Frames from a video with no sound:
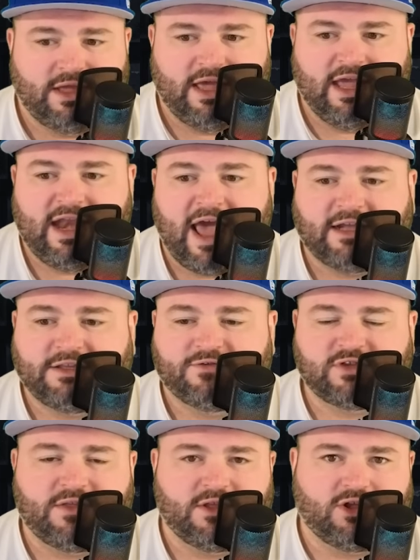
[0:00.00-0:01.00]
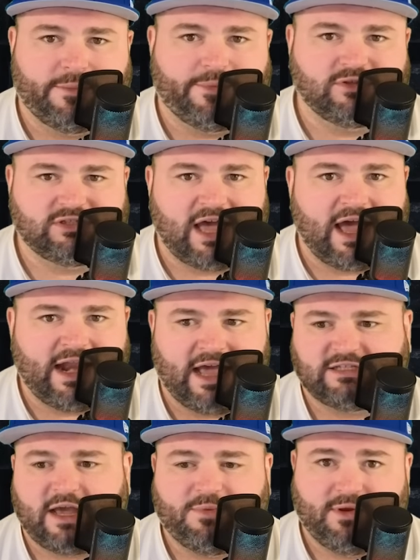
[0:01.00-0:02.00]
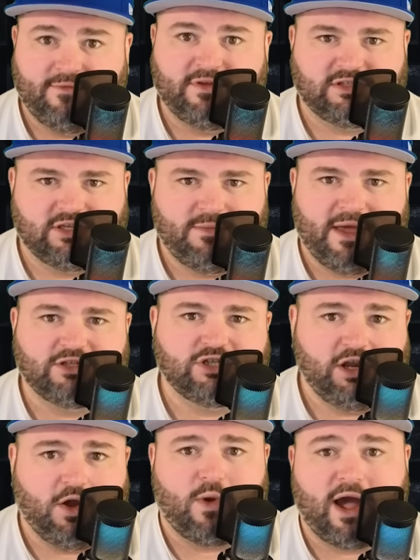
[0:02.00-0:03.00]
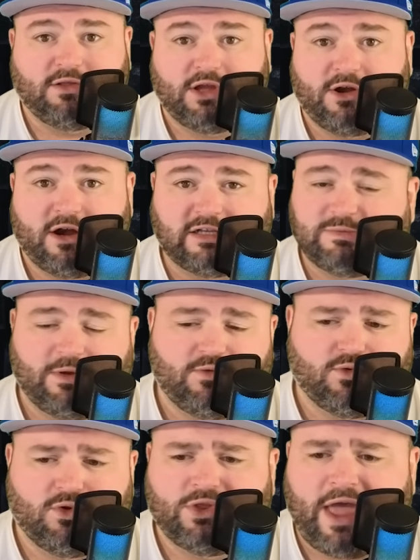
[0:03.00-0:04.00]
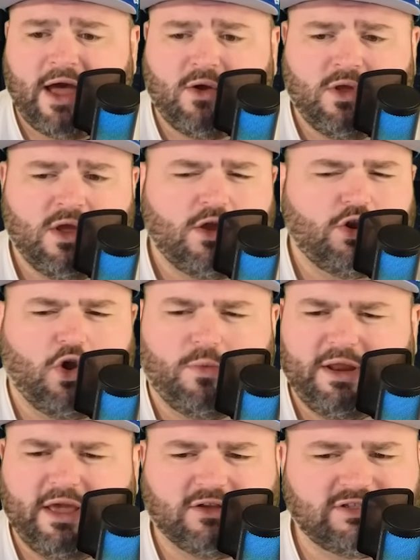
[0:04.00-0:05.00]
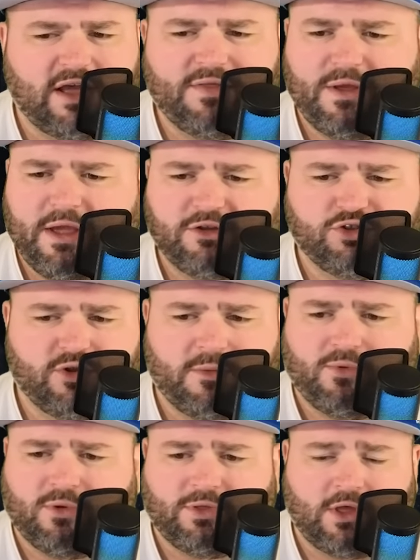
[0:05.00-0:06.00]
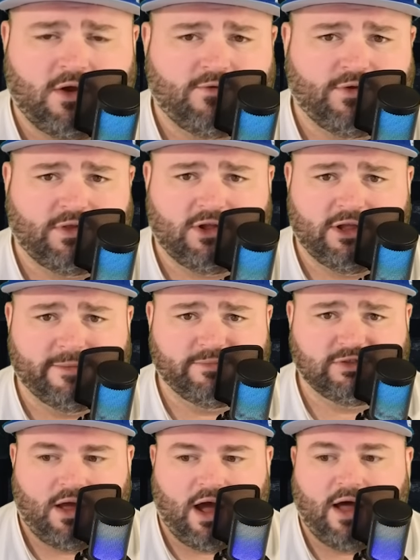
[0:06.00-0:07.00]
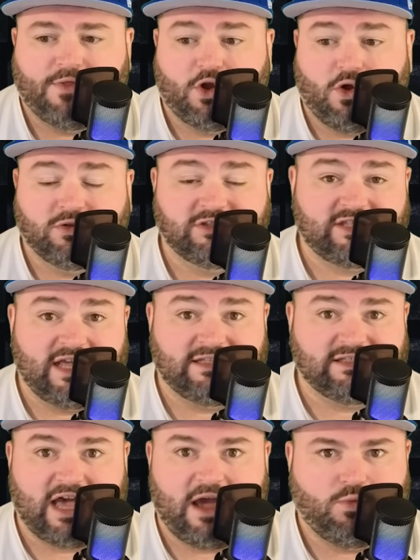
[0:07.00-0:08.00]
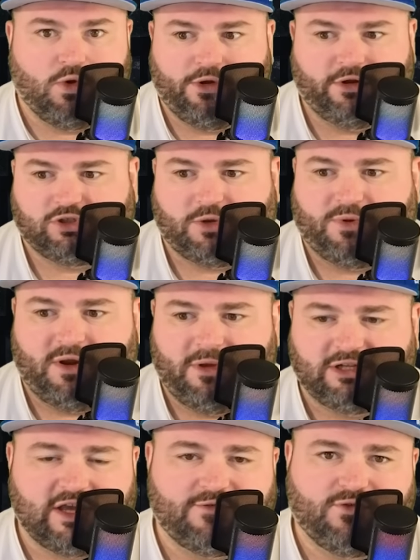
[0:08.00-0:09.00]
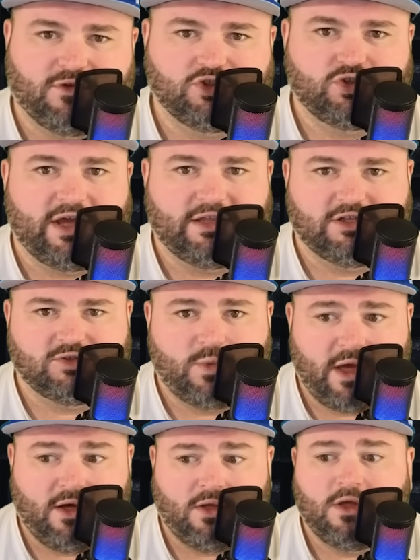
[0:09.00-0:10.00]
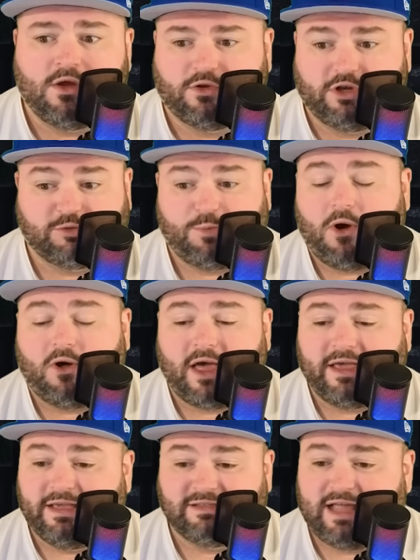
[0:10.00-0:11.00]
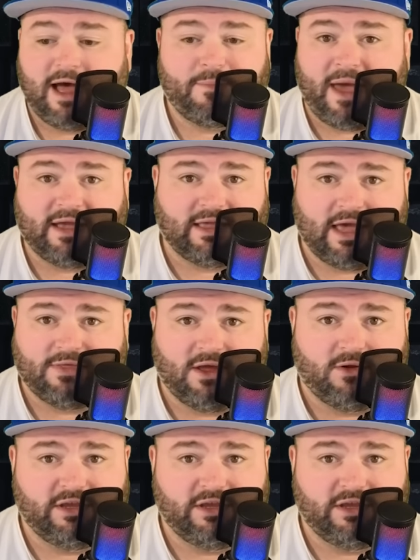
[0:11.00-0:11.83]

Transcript: Inactives on the Clippers side, as I previously mentioned, Kawhi Leonard has been ruled out. Nobody else on the injury report, though, for the Clips. On the Golden State side, Warriors are pretty much at full strength as well. Chris Paul is not back yet, though.